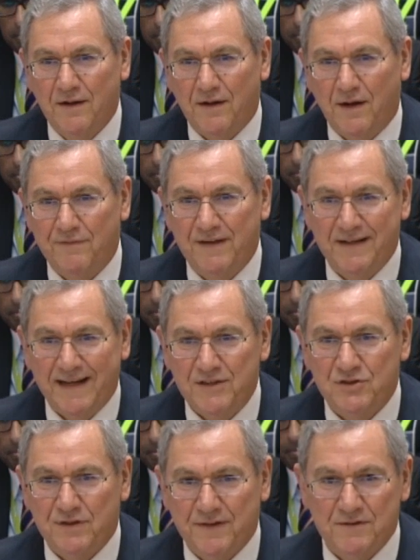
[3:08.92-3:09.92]
of a
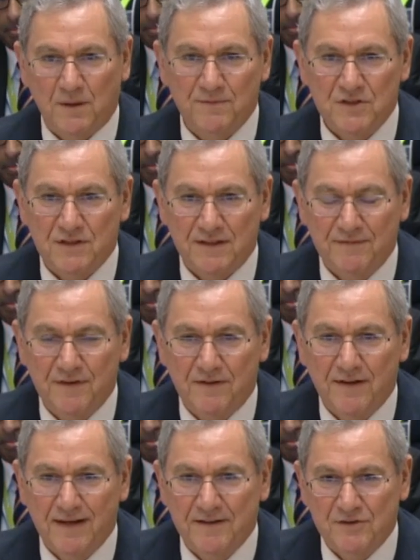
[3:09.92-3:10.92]
nature that's obviously
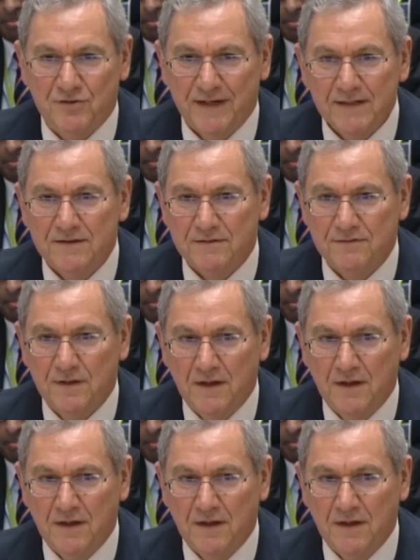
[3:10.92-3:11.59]
very unattractive.